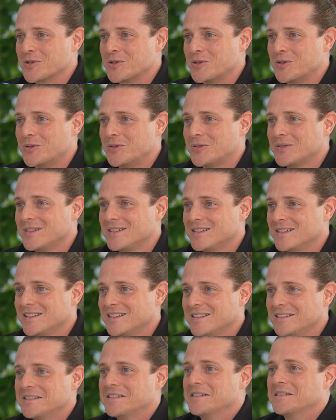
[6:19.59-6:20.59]
goal?
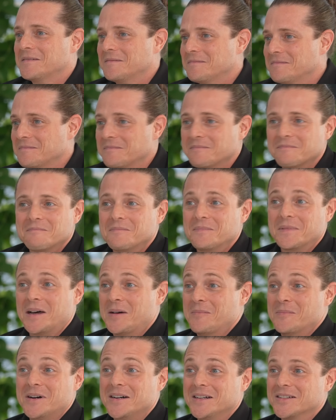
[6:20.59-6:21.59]

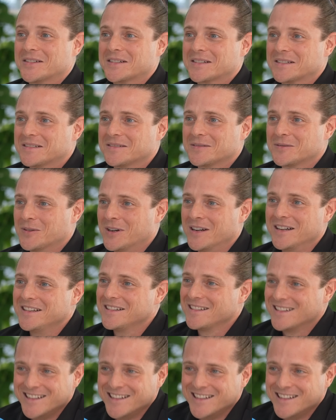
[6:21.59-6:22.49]
not much, right?